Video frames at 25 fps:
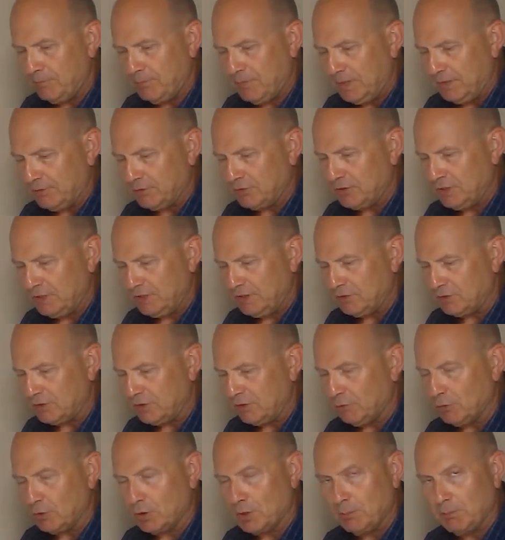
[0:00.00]
I've seen
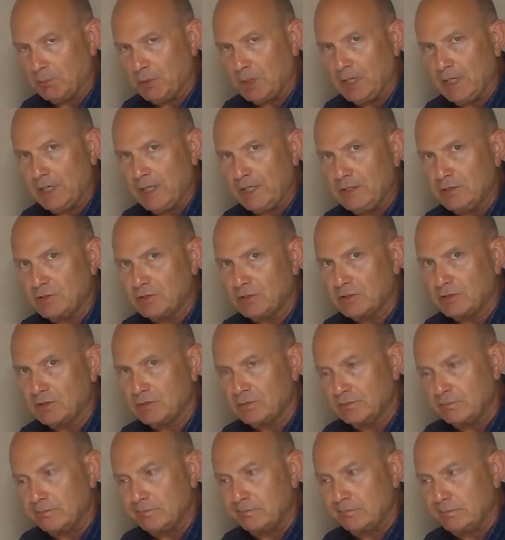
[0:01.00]
several complaints
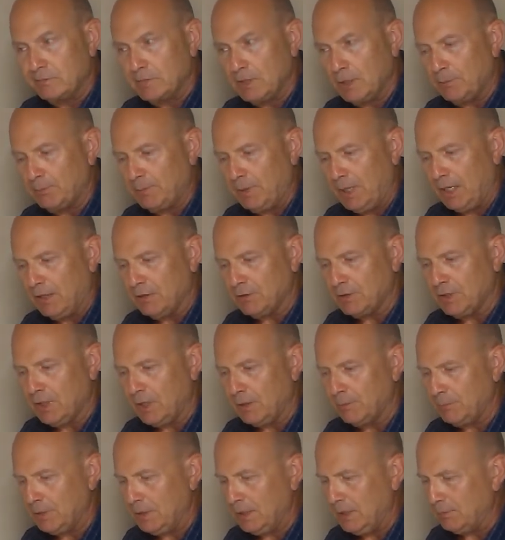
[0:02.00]
about
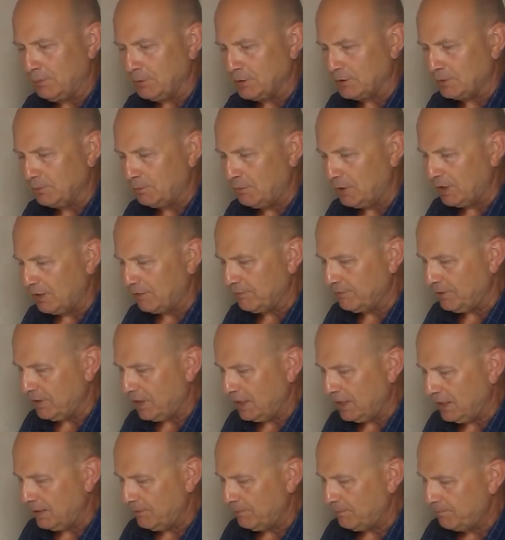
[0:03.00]
not being able to
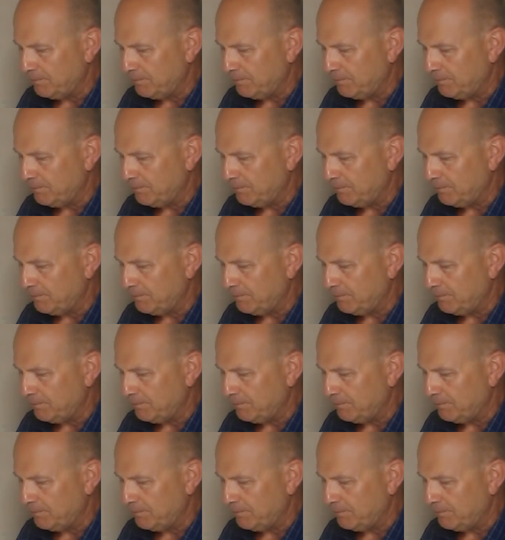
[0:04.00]
modify